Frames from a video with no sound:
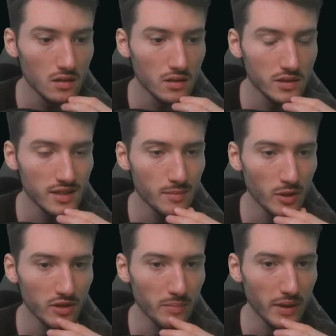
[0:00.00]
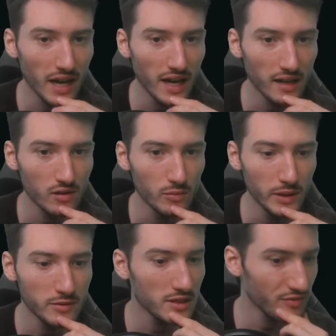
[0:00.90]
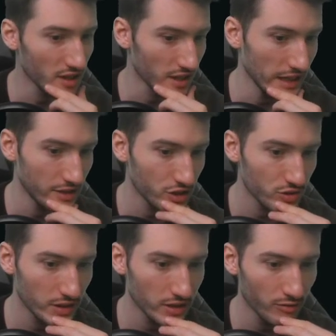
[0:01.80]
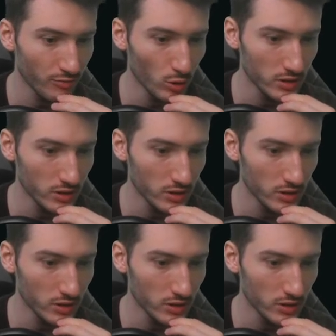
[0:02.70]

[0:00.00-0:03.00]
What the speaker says: Slip out the back, or maybe something like Ledger Shredder with more